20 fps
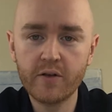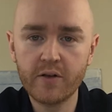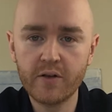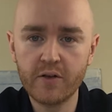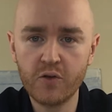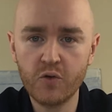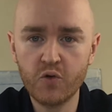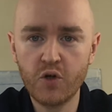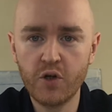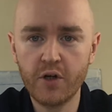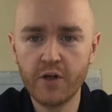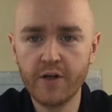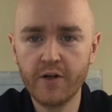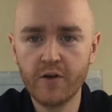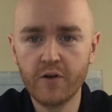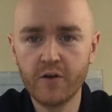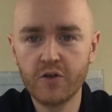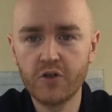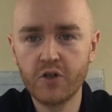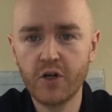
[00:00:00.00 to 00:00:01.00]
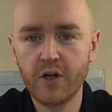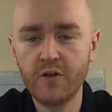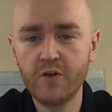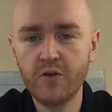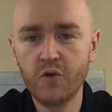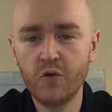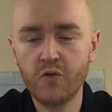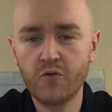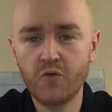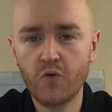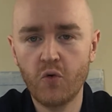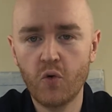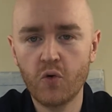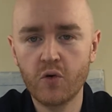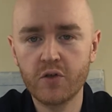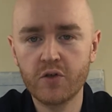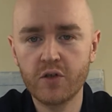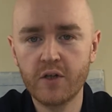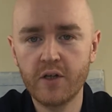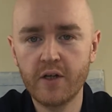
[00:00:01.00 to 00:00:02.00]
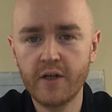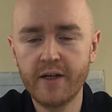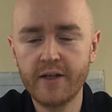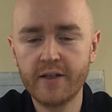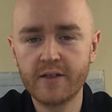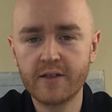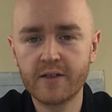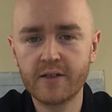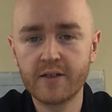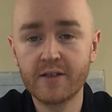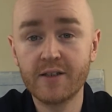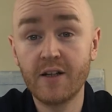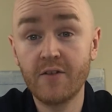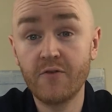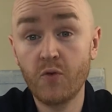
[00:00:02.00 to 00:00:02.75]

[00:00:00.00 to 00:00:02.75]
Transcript: usually in early childhood, of course, it's self